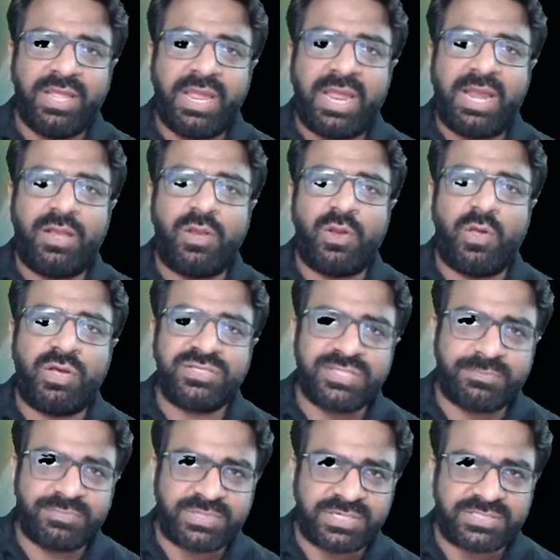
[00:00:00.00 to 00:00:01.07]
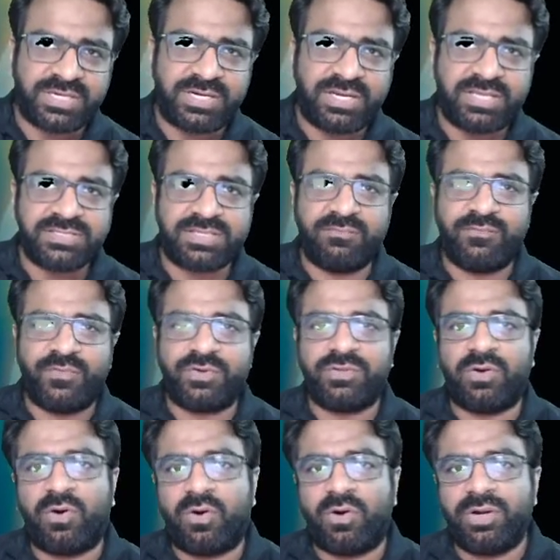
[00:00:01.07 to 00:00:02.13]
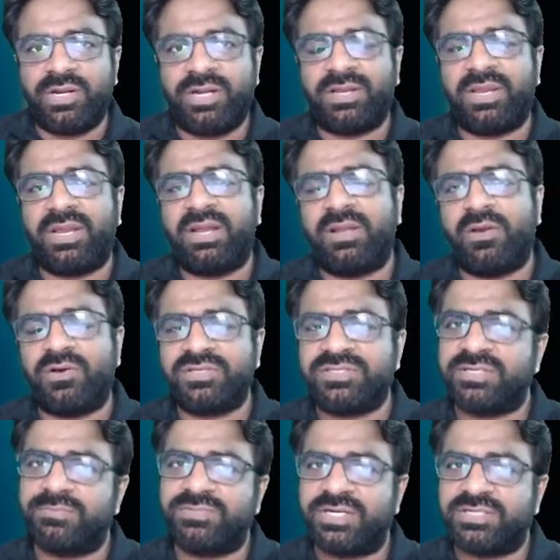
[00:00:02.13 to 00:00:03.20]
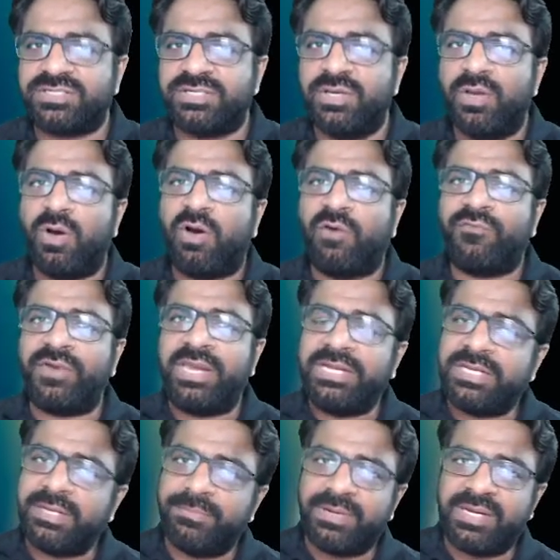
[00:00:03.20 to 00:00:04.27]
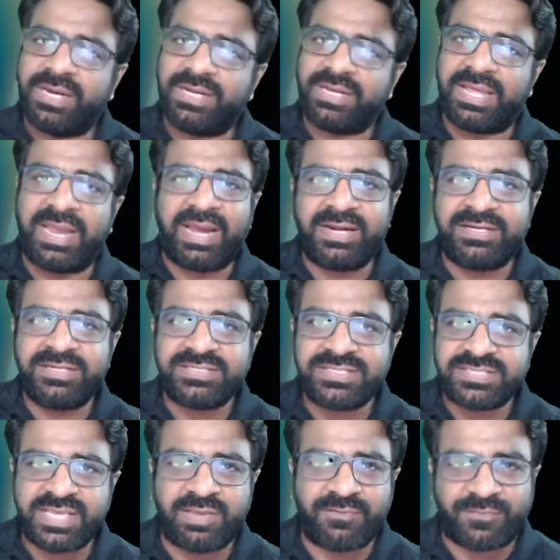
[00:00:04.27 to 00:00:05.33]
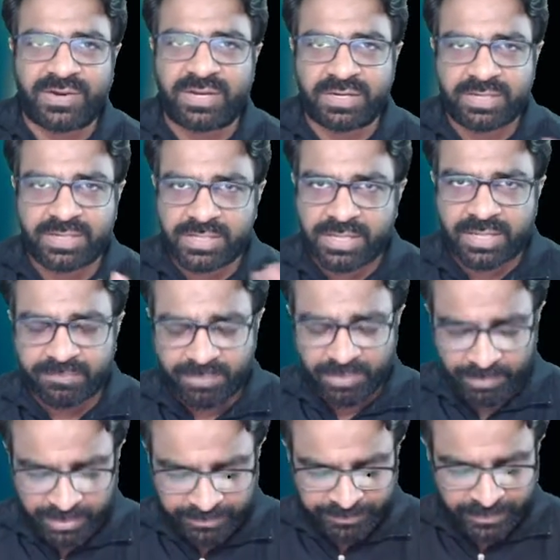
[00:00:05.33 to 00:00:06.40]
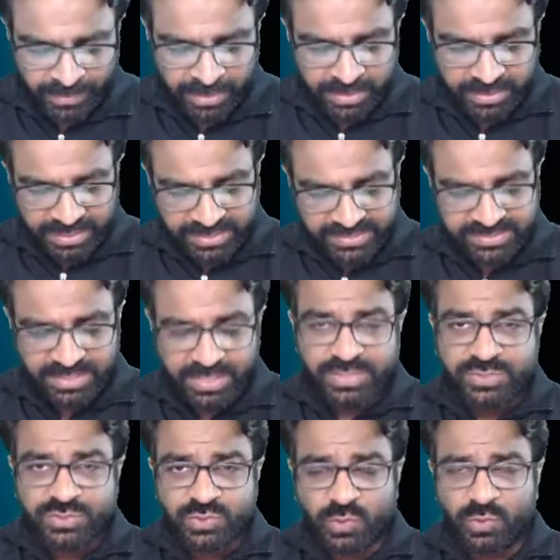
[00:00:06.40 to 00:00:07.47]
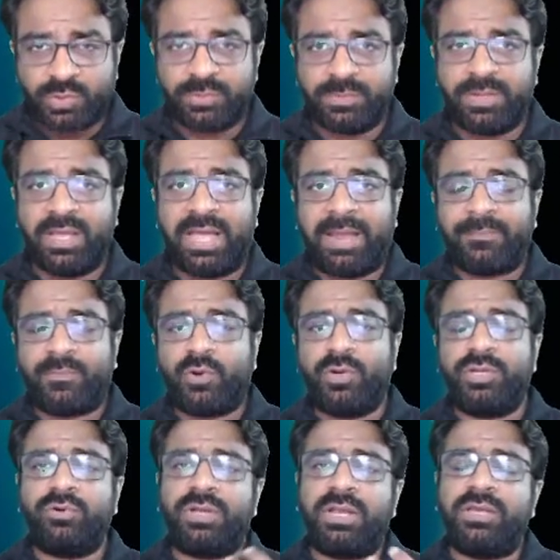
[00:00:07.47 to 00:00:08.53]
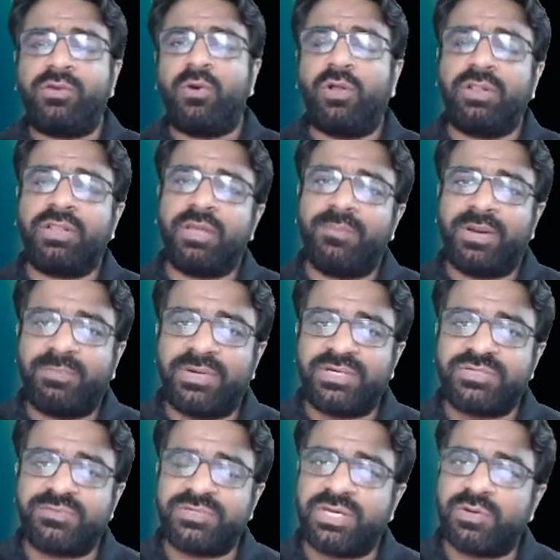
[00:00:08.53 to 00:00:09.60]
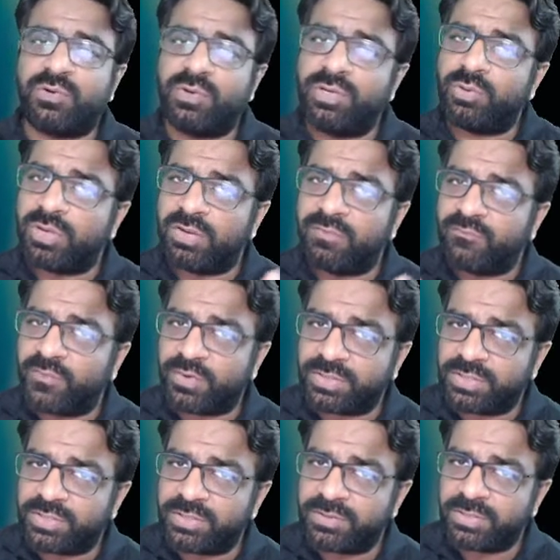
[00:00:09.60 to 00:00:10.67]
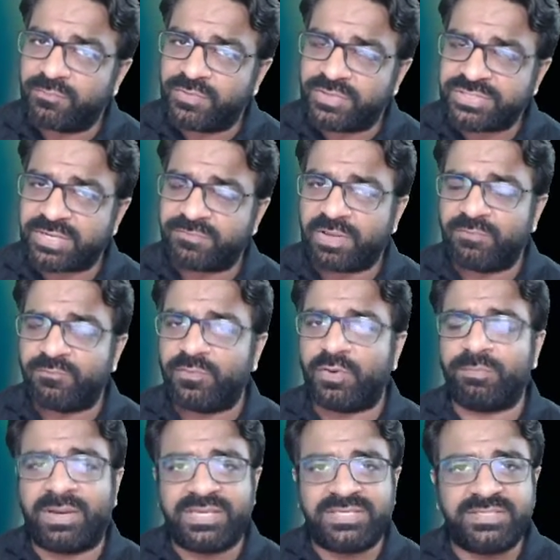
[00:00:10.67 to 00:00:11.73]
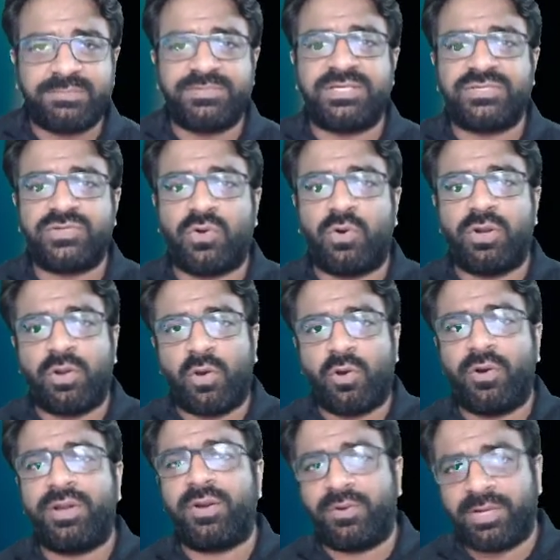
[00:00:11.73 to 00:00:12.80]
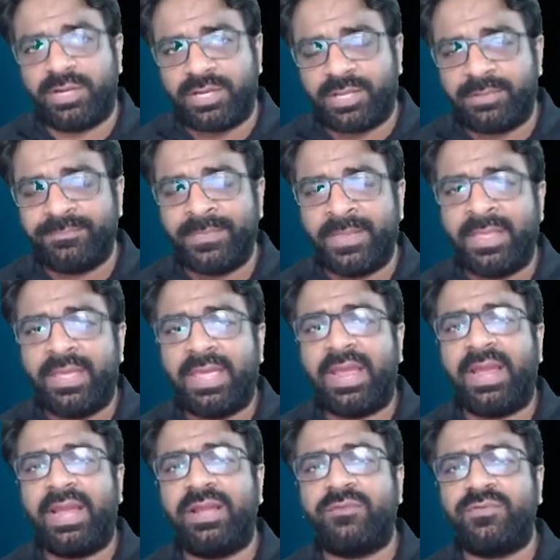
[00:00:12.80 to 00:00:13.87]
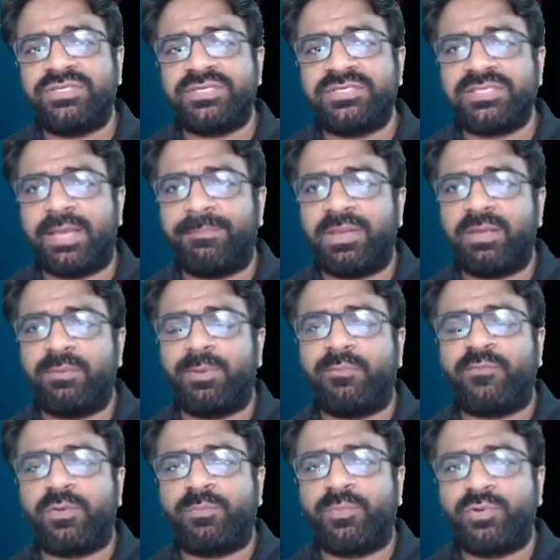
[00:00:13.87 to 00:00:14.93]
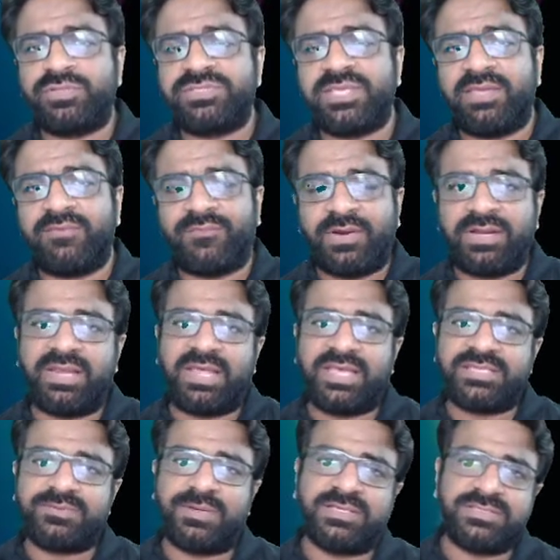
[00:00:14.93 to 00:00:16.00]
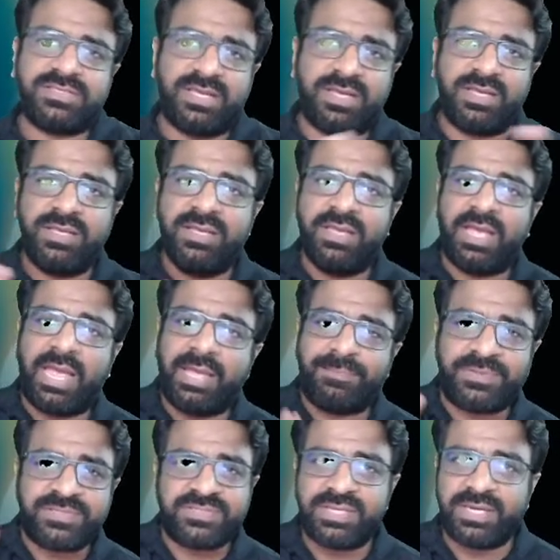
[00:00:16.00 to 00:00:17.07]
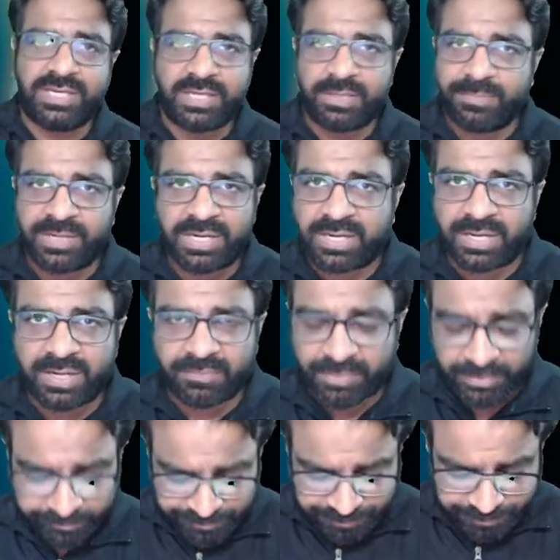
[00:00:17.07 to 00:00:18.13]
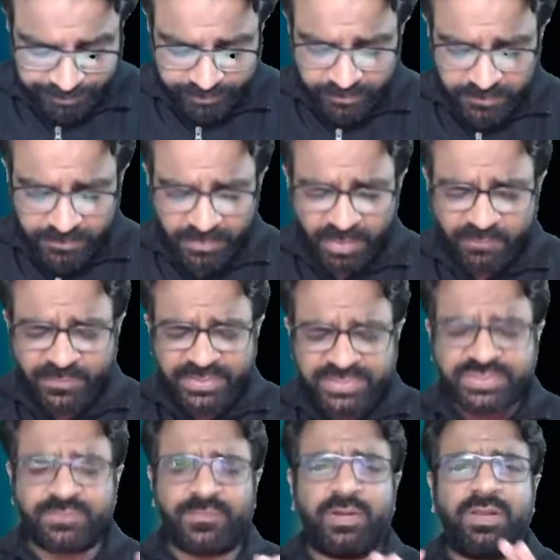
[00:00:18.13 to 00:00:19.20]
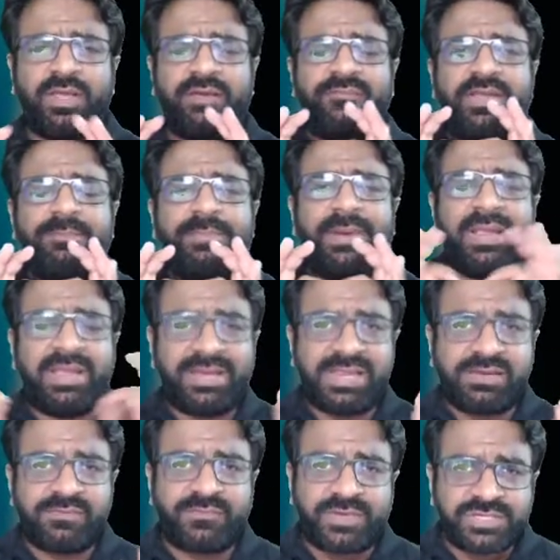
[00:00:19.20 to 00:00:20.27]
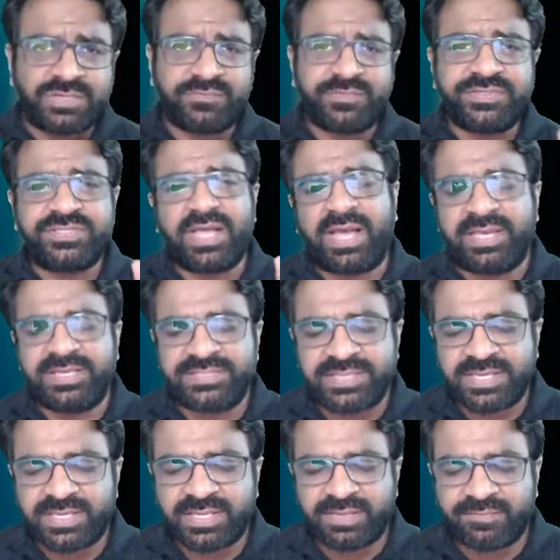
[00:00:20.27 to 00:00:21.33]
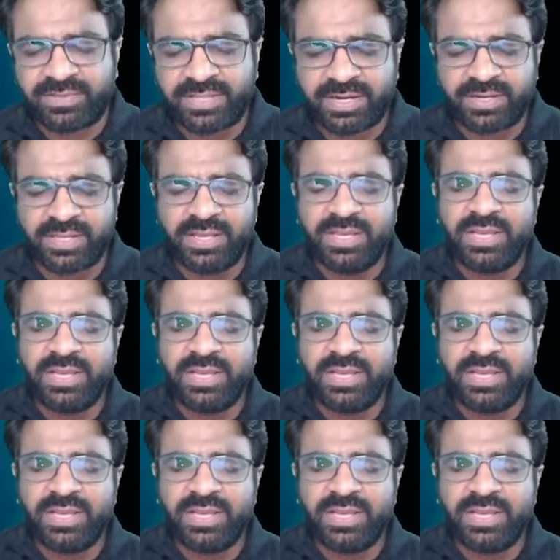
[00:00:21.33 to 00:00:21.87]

and law subjects. It has come for the audit and law subjects of intermediate and CA final. Clear everyone? Yes. So I'm going to tell you all the amendments which are going to come for which have come for my subjects called law and auditing, and which is applicable for both CA final as well as the IPC intermediate level. First of all, a very big clarification which the ICAI given that